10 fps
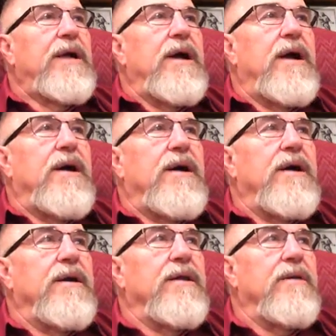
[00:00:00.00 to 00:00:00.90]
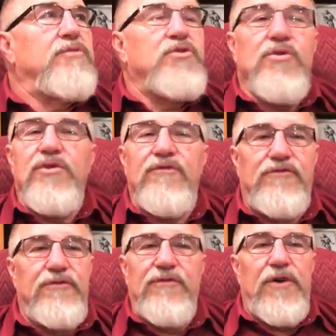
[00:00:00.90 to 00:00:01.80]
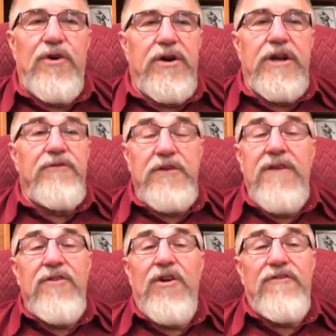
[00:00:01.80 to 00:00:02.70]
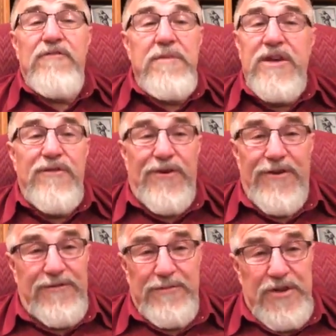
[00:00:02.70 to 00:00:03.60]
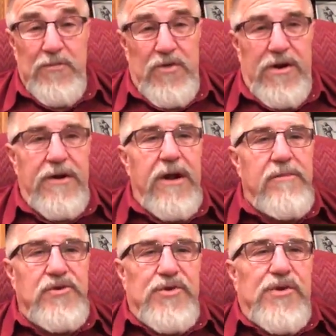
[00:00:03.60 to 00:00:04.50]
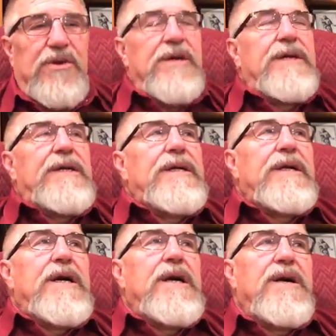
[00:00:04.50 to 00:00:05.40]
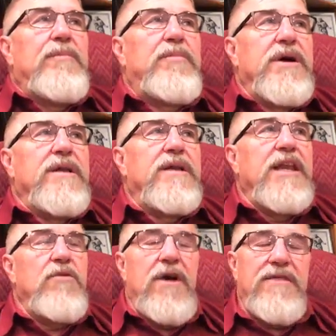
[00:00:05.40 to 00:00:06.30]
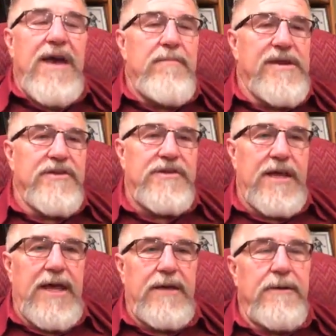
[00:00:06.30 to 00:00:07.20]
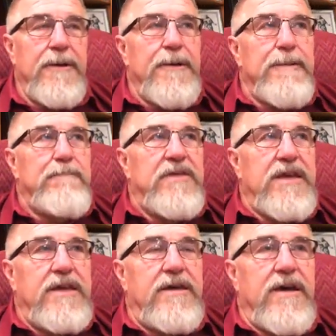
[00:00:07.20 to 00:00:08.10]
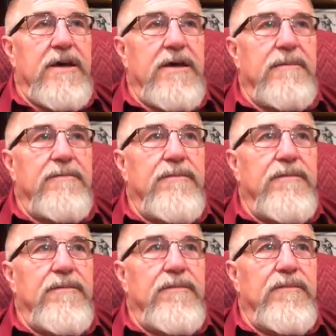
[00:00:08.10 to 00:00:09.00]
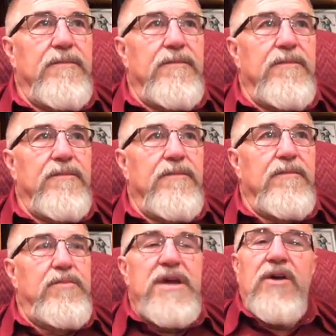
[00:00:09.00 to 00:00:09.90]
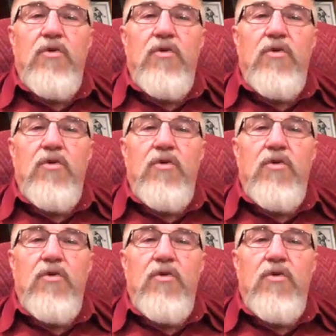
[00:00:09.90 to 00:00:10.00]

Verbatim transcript: uh, and I'm sure you've, you've heard it. If you haven't heard it from me, you've heard it from somewhere, I'm sure. Uh, but anyway, that being said, the uh, being